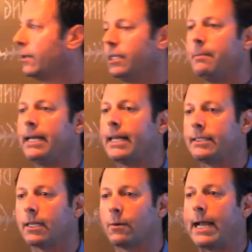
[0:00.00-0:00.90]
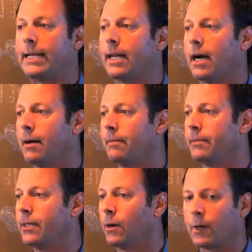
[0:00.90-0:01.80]
to me that's a great, a
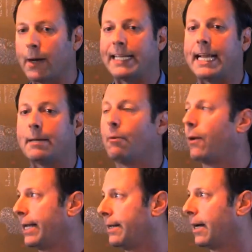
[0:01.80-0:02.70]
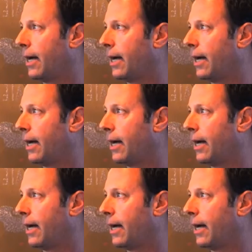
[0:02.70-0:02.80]
great data point.